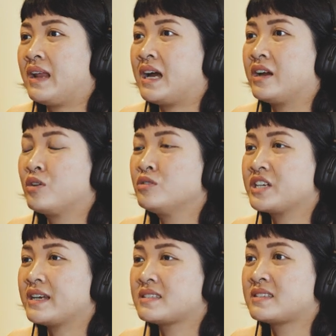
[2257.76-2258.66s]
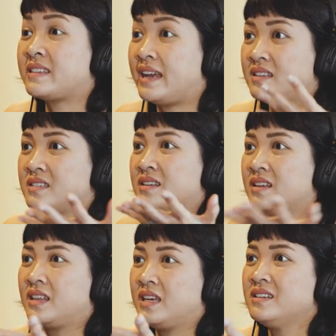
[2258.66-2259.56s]
lah. Mm. Don't just state
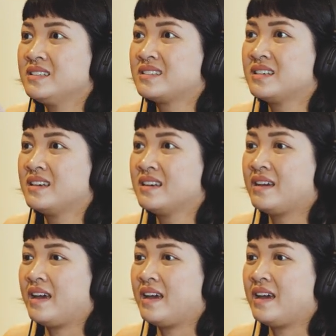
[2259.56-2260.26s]
things. Mm.